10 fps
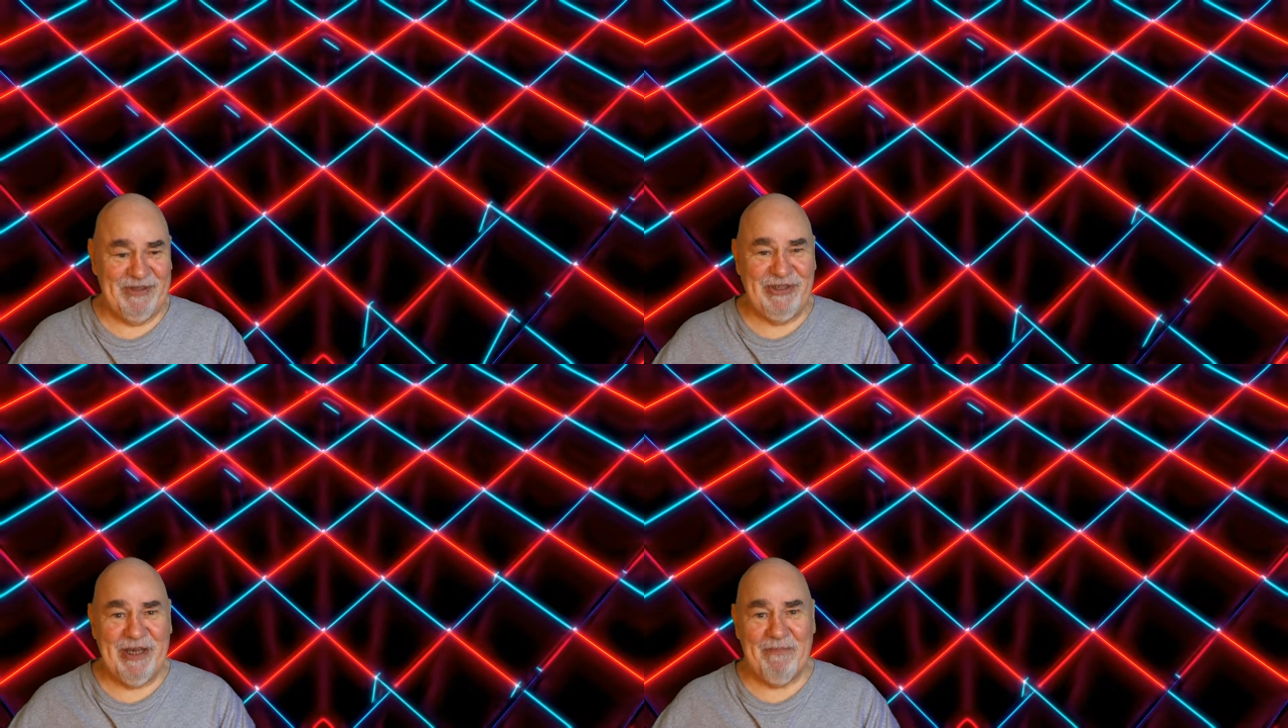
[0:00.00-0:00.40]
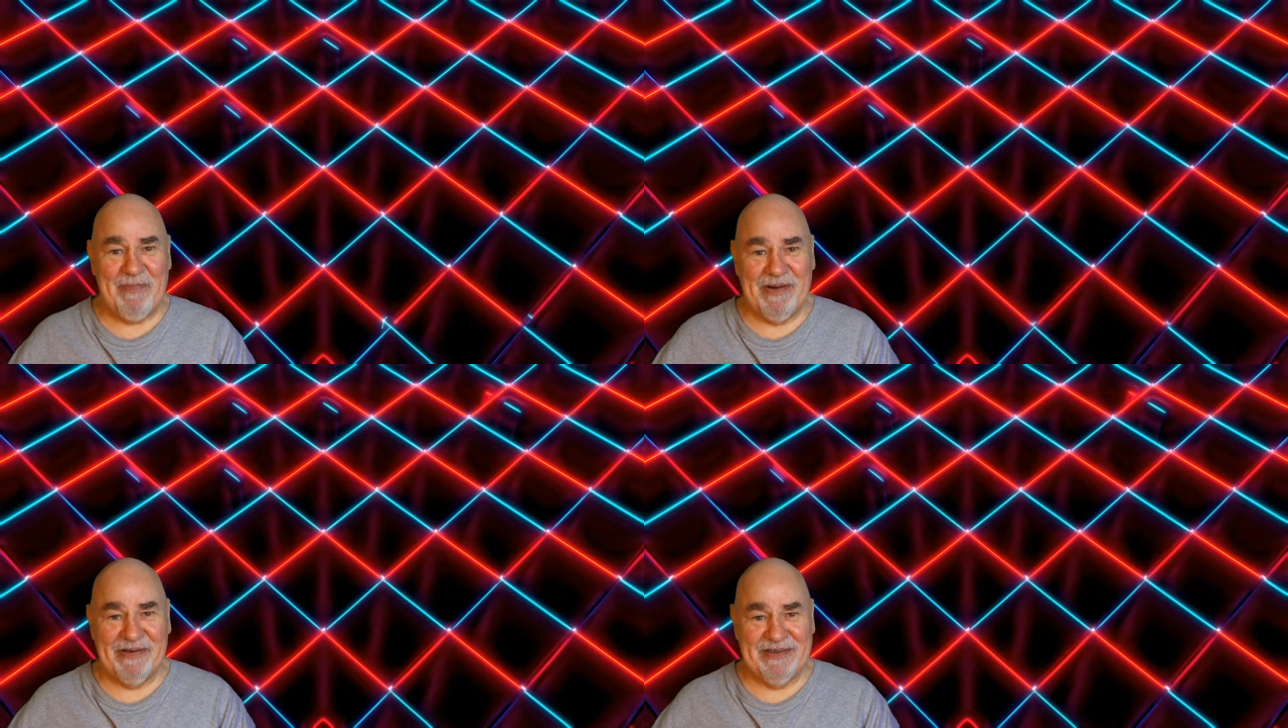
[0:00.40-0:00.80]

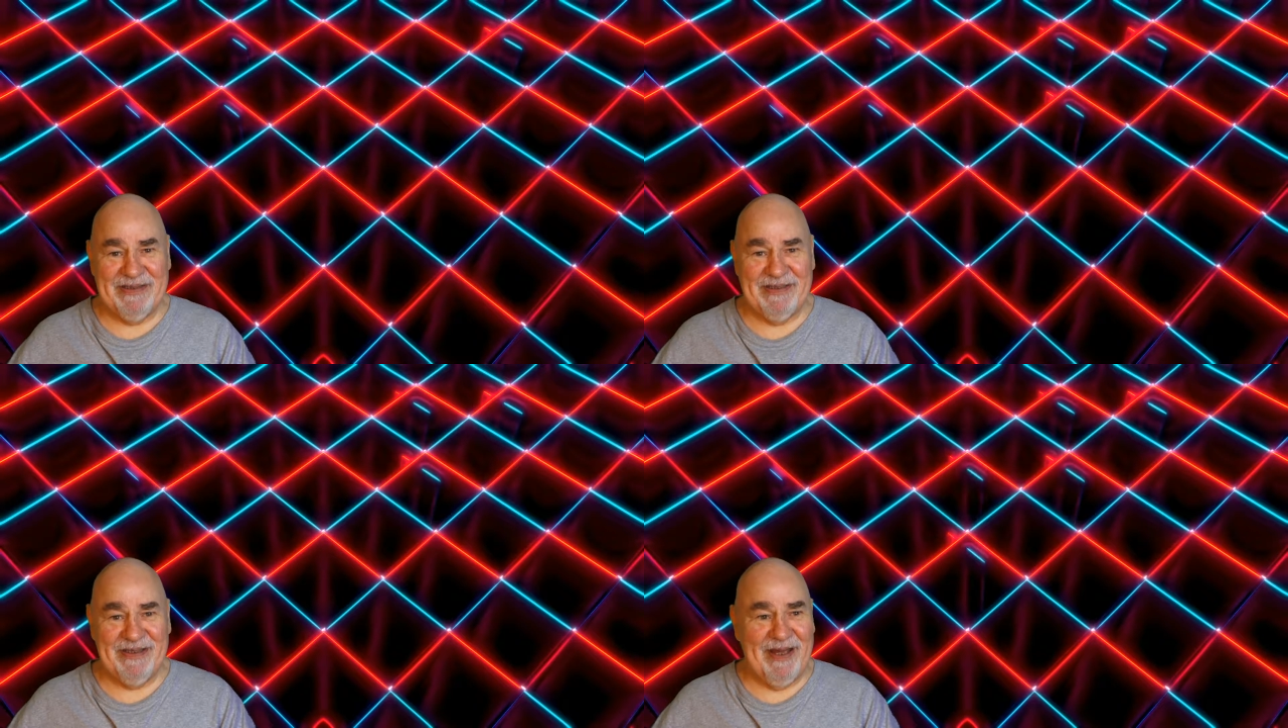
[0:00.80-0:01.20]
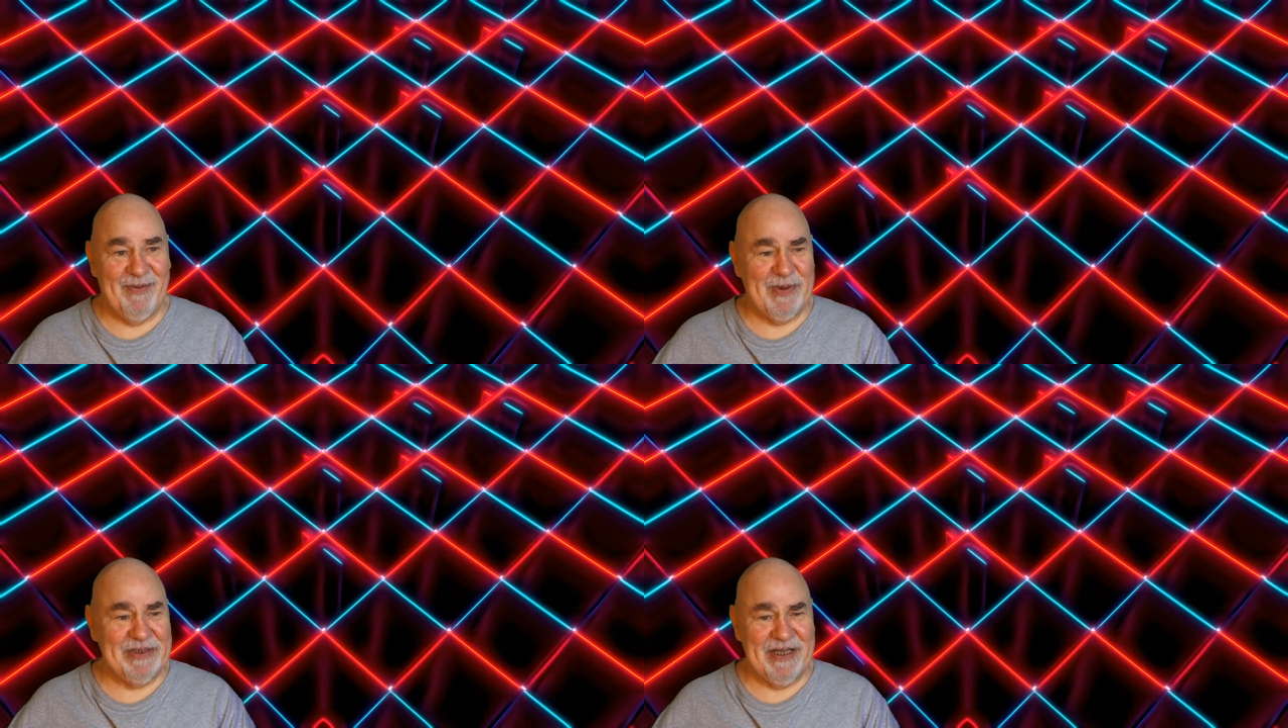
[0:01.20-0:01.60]
chipmunks, and
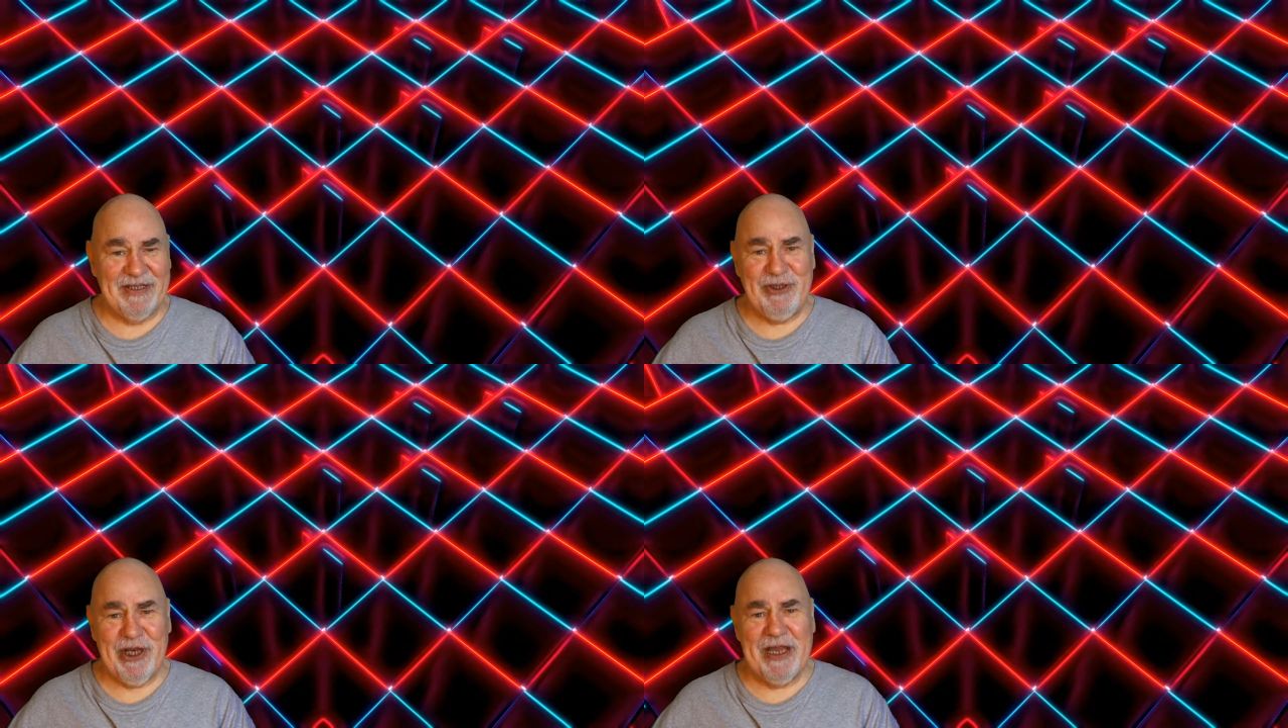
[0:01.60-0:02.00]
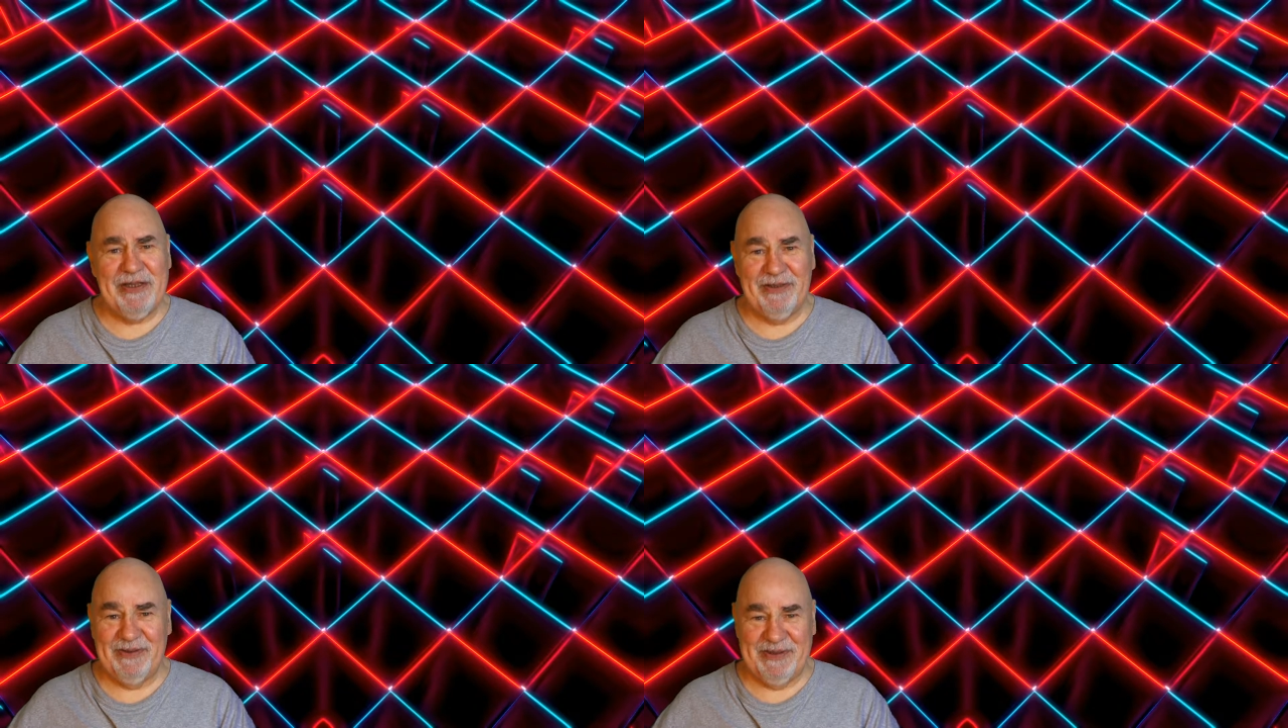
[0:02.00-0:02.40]
one's a
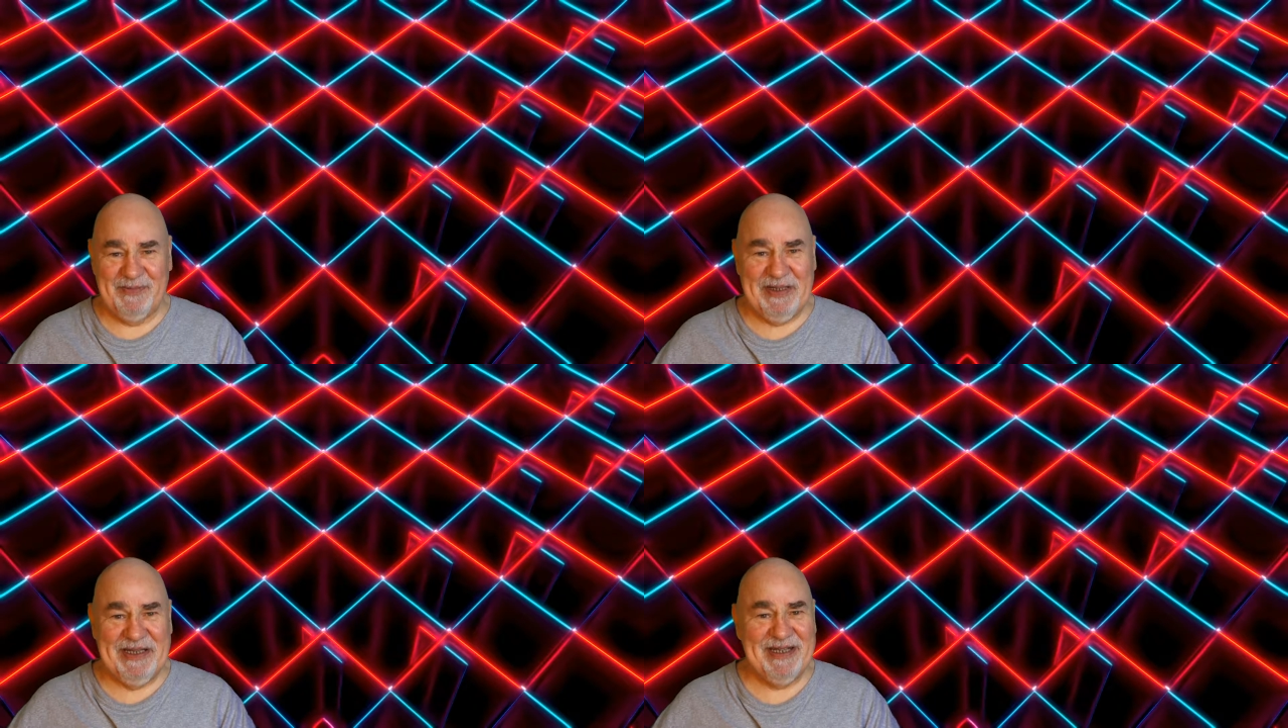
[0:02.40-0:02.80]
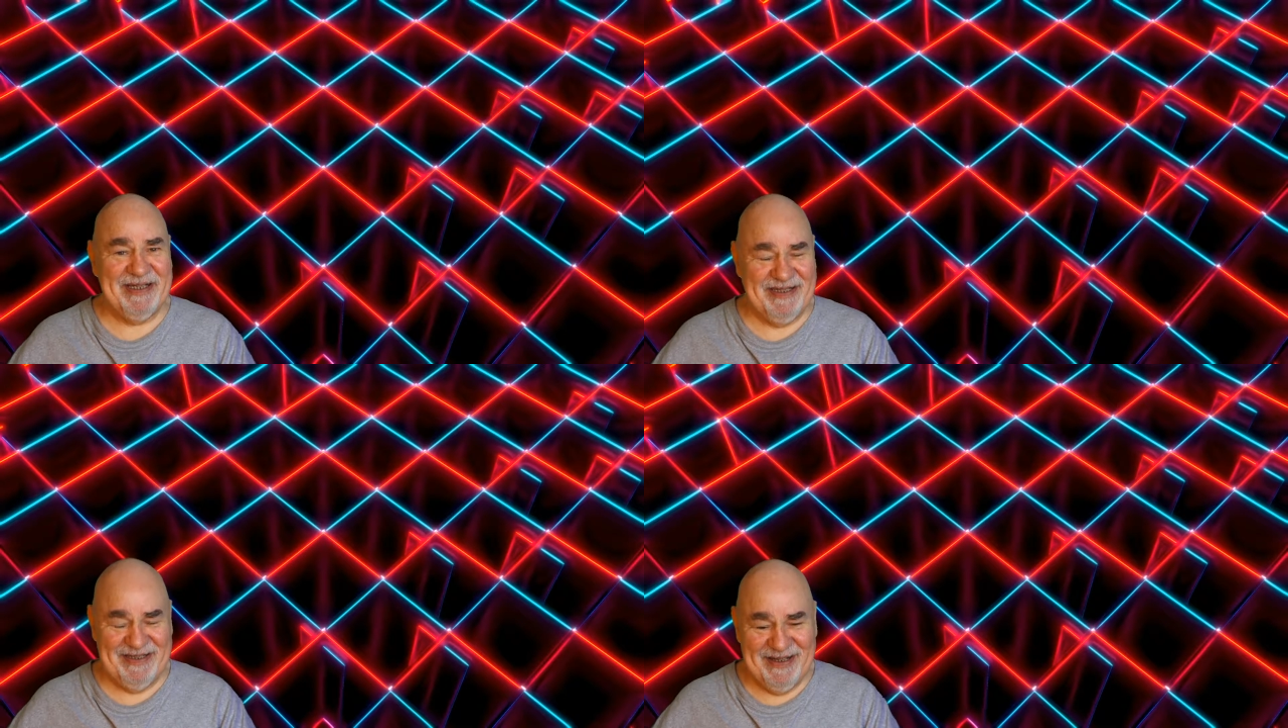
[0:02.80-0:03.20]
child speaking.